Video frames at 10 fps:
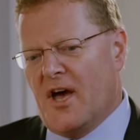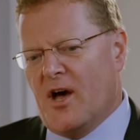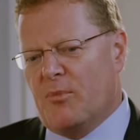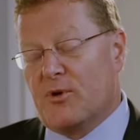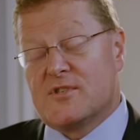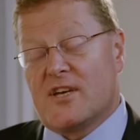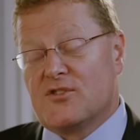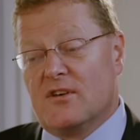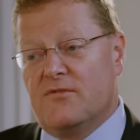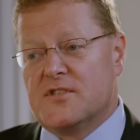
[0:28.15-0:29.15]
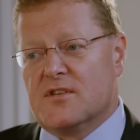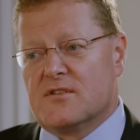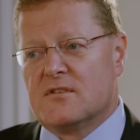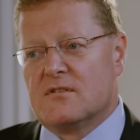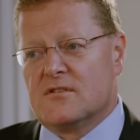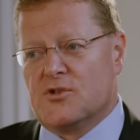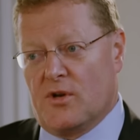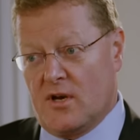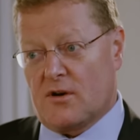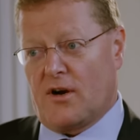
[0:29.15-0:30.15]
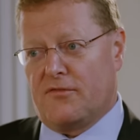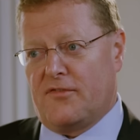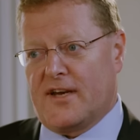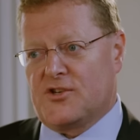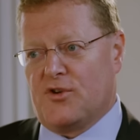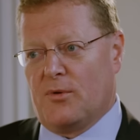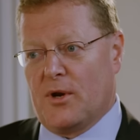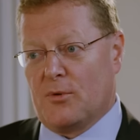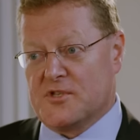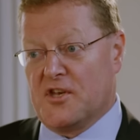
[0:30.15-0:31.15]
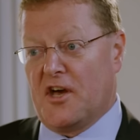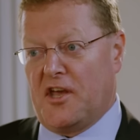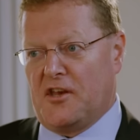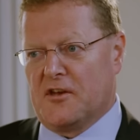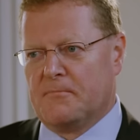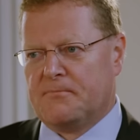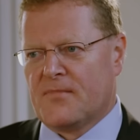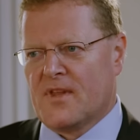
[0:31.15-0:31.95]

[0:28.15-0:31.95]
But it was actually a visit to an aircraft factory when I was 9